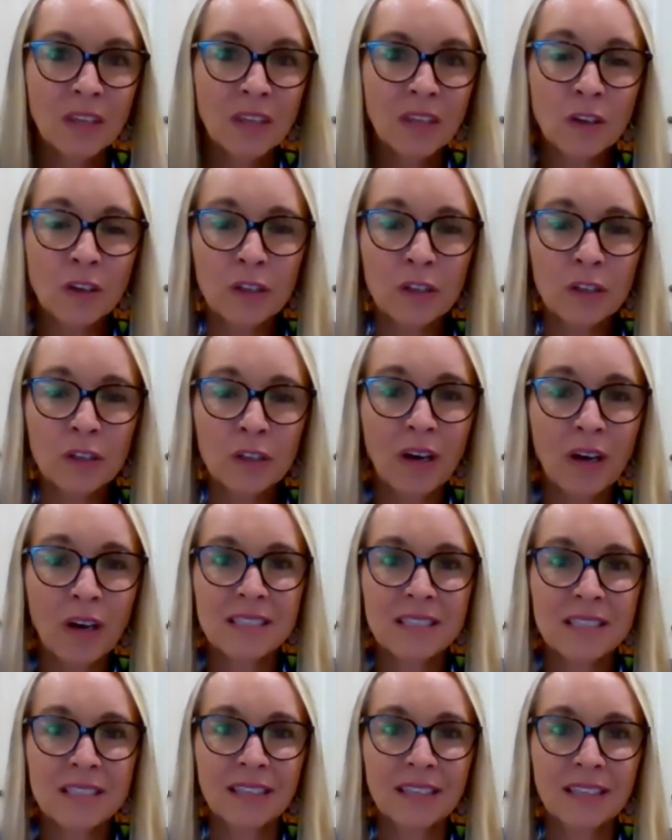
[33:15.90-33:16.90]
not
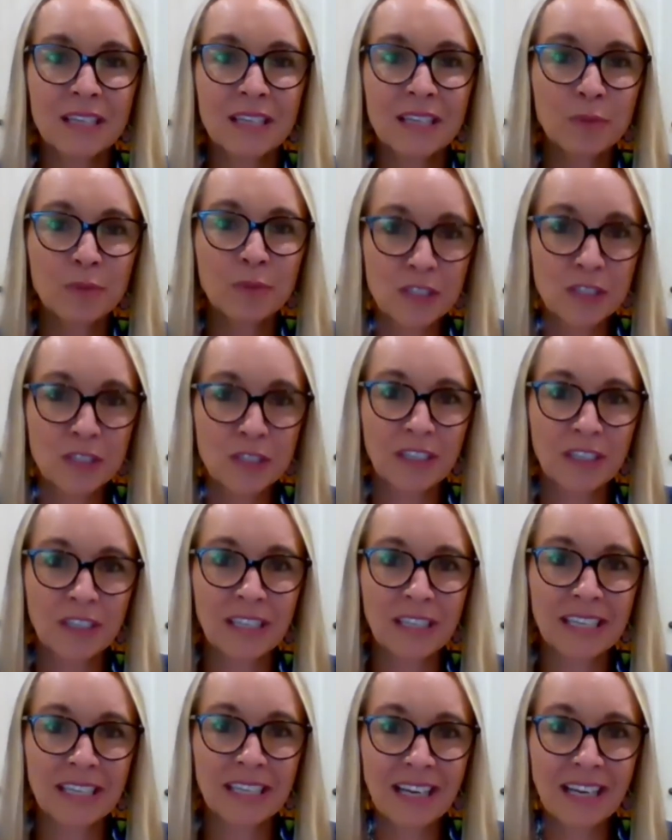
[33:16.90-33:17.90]
marketing, guess what you're going
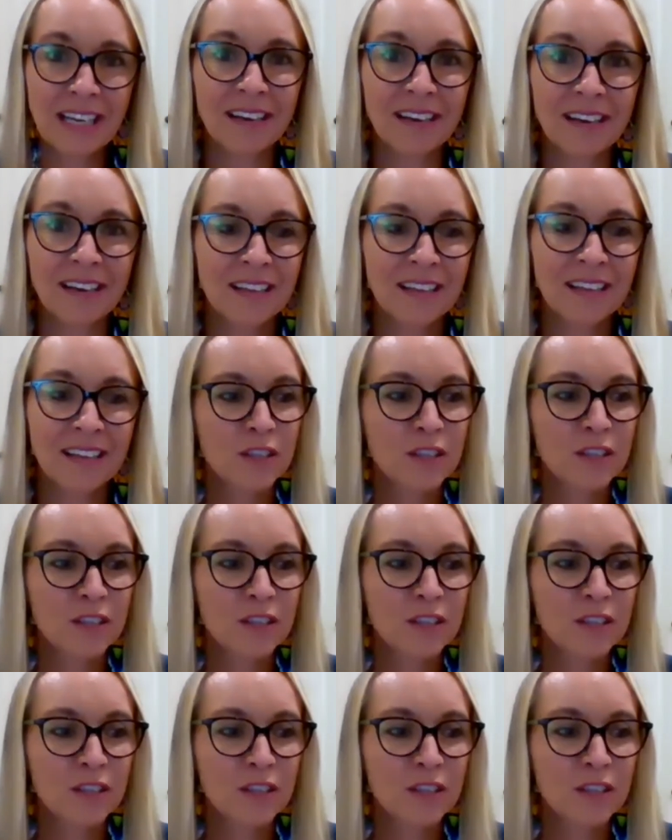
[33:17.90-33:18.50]
to get now?